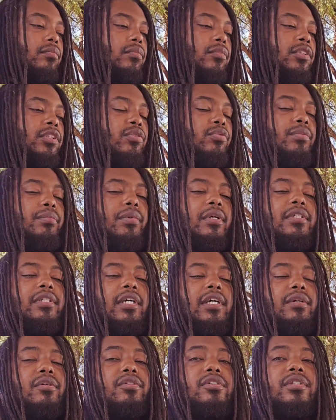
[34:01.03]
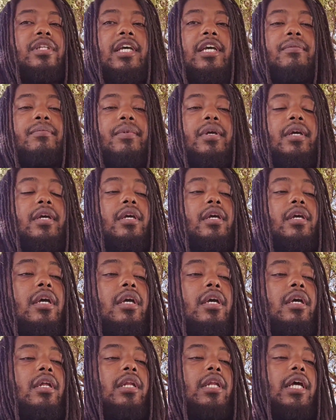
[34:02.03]
And we must understand, man,
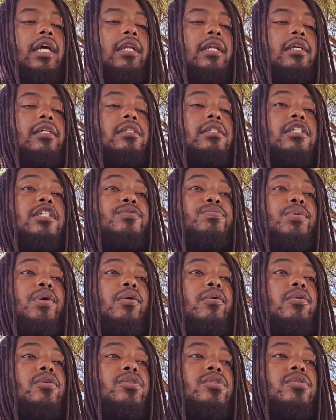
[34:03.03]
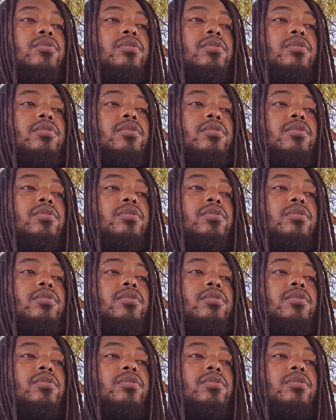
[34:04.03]
like this is spiritual.